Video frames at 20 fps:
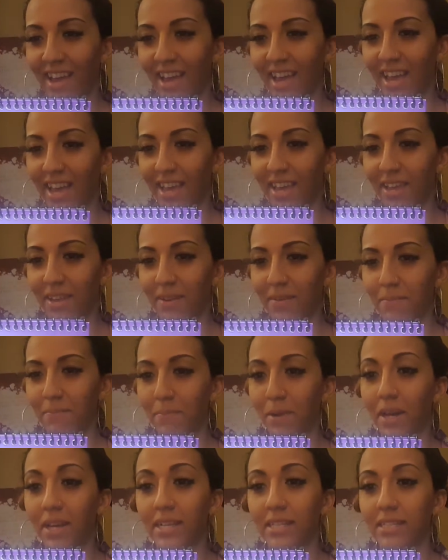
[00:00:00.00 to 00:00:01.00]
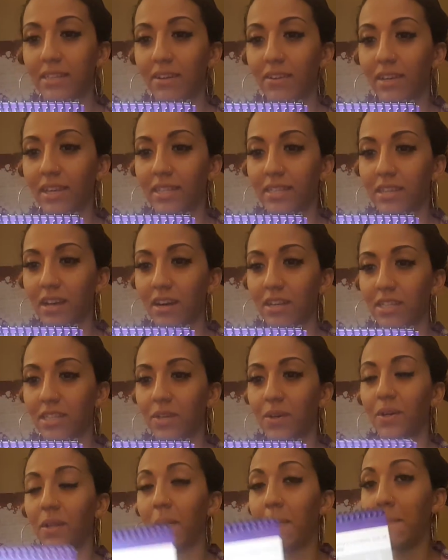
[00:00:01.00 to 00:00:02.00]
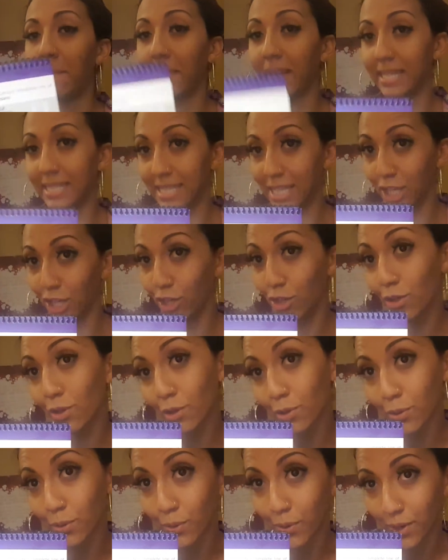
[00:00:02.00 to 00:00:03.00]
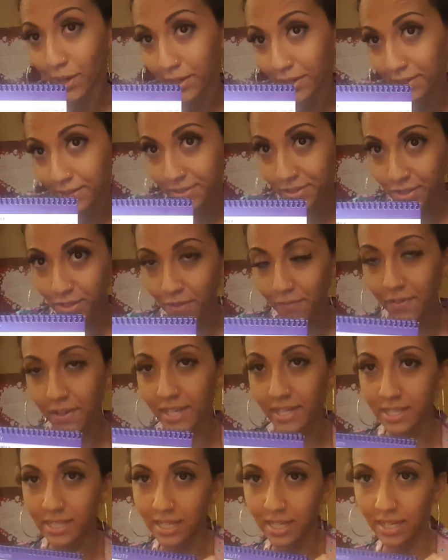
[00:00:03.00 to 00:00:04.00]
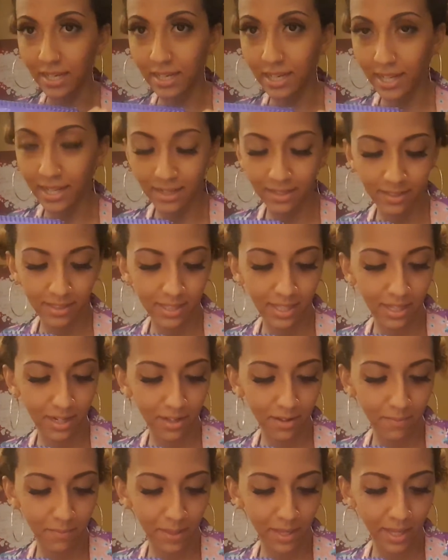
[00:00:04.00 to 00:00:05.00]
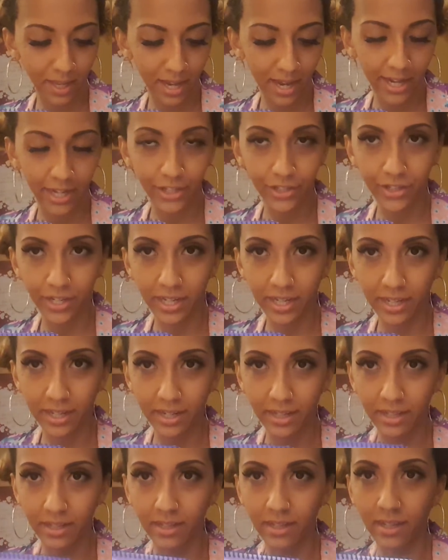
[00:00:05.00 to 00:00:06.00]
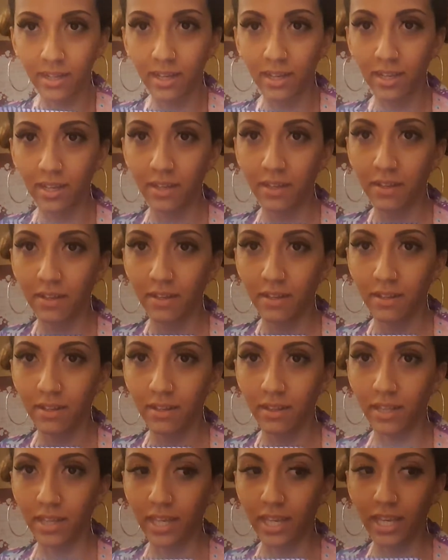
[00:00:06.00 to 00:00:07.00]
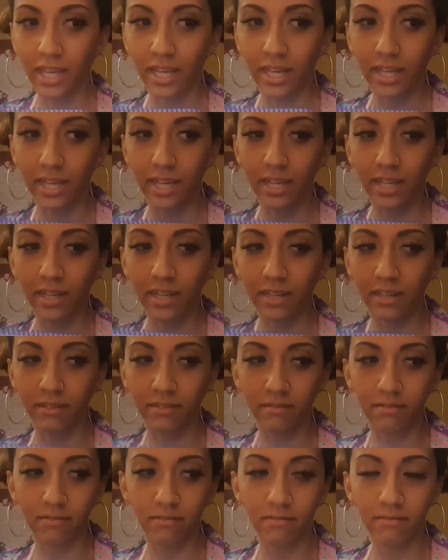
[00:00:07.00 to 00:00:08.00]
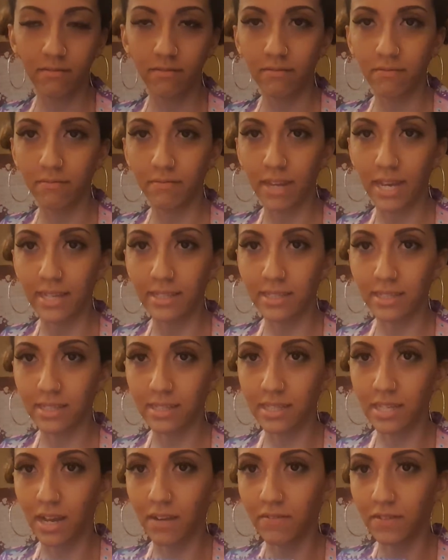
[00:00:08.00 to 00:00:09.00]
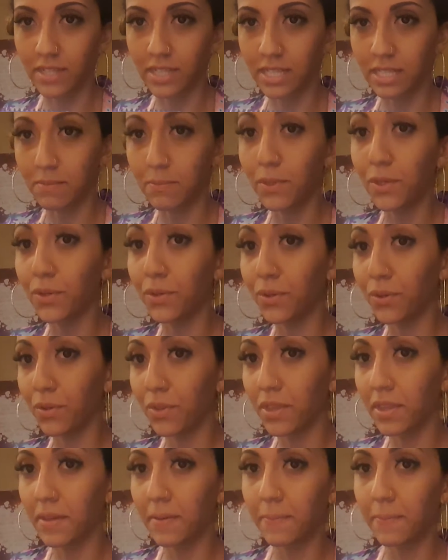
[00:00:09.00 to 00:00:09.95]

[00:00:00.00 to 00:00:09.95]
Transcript: And body silk is also an amazing cuticle oil. So if you're into your nails, you know, being hydrated and looking good and nice and soft and smooth,